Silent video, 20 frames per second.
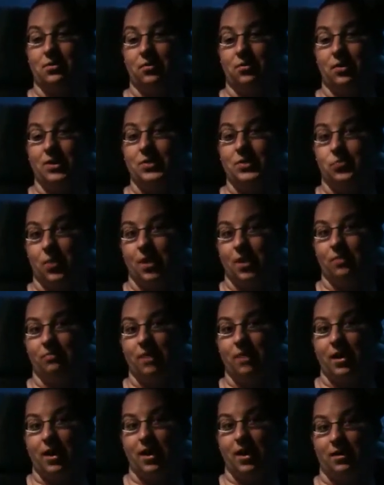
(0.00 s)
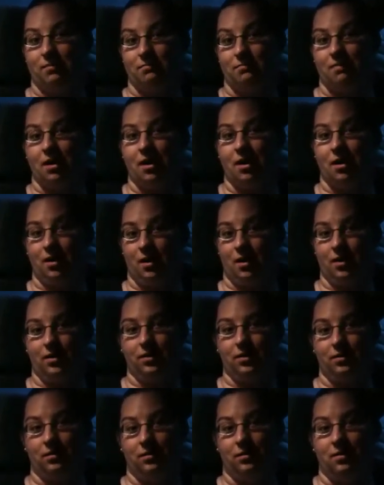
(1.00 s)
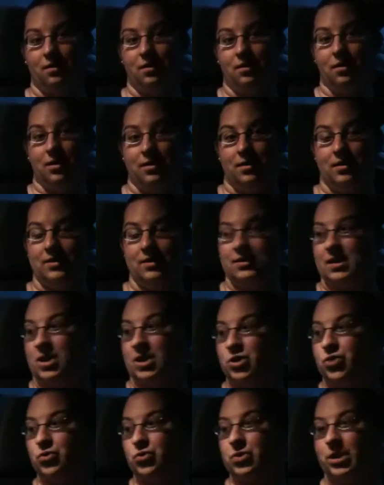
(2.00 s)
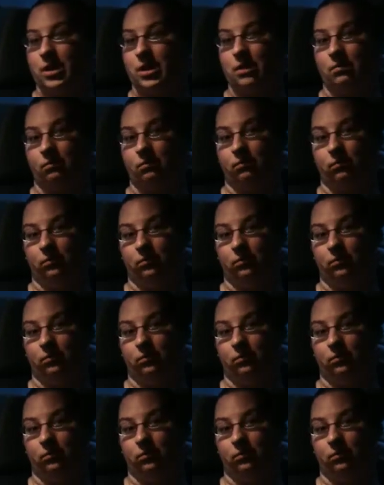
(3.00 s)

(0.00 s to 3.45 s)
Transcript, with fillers: once what made uh, this country.